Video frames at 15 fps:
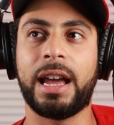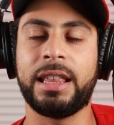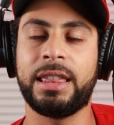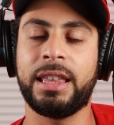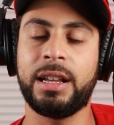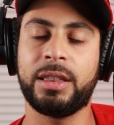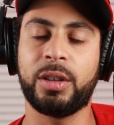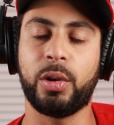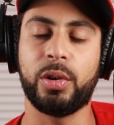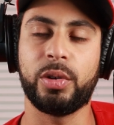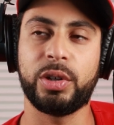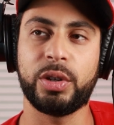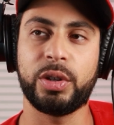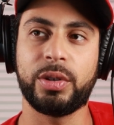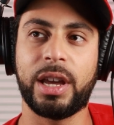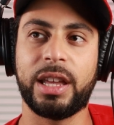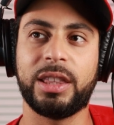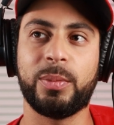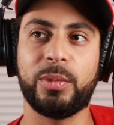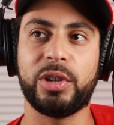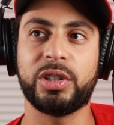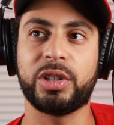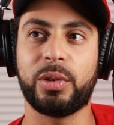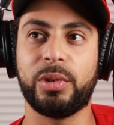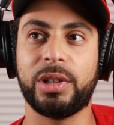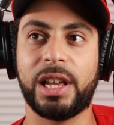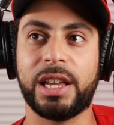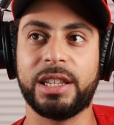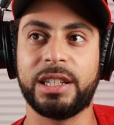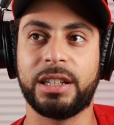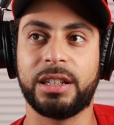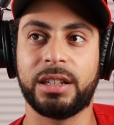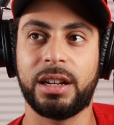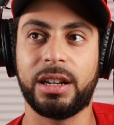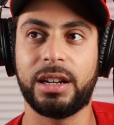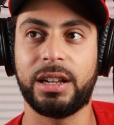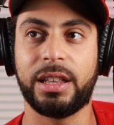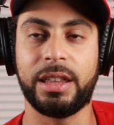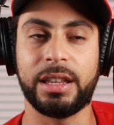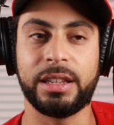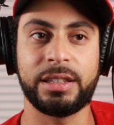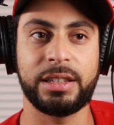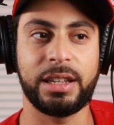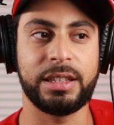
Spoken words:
I think the older you get, the more you start realizing this.